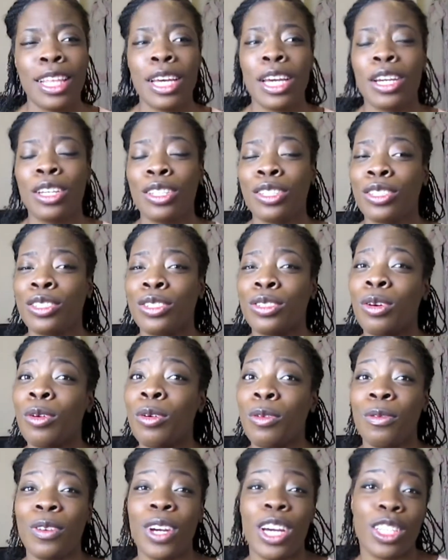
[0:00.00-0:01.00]
They are
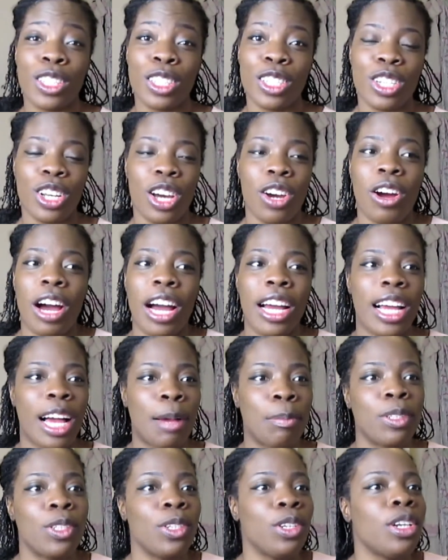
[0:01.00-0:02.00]
so versatile. I
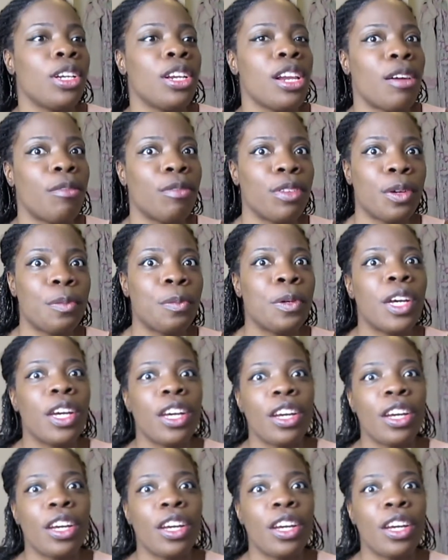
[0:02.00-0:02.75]
absolutely love them.